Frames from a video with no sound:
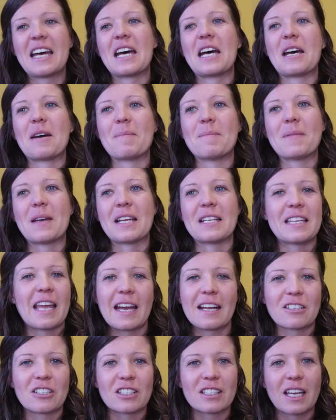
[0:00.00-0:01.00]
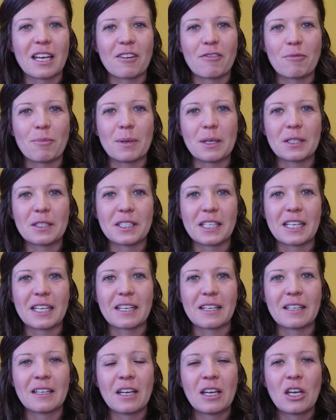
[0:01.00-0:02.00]
just kind of
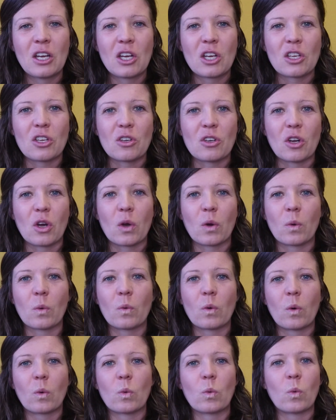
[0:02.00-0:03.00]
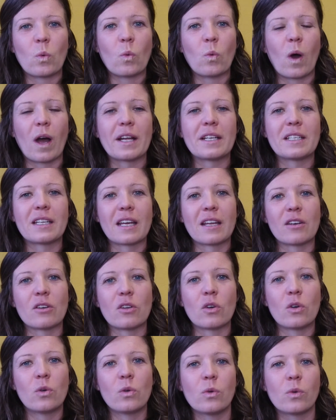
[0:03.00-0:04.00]
building, what
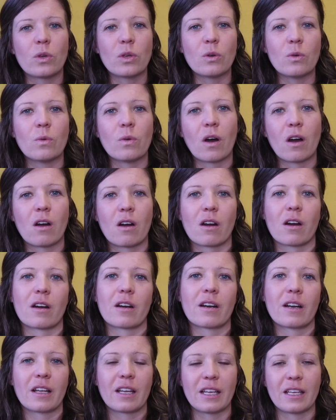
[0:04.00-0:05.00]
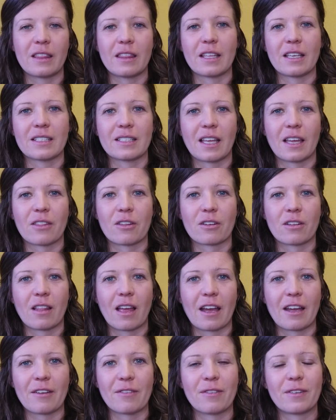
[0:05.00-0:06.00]
and who you are in this other
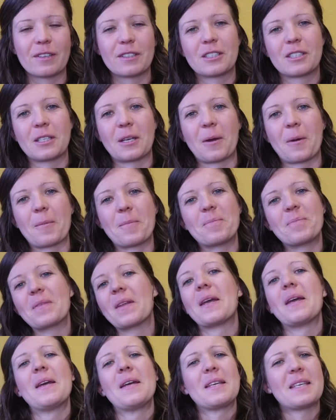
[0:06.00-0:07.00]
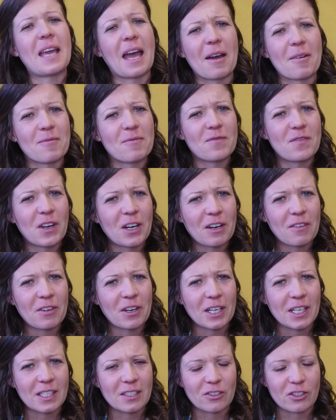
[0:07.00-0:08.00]
life. So very,
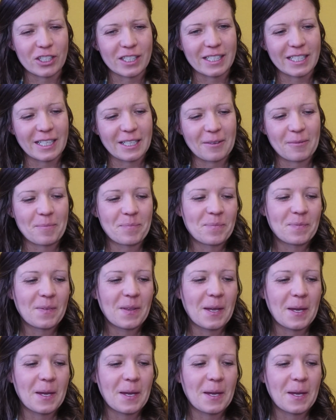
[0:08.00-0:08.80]
very interesting.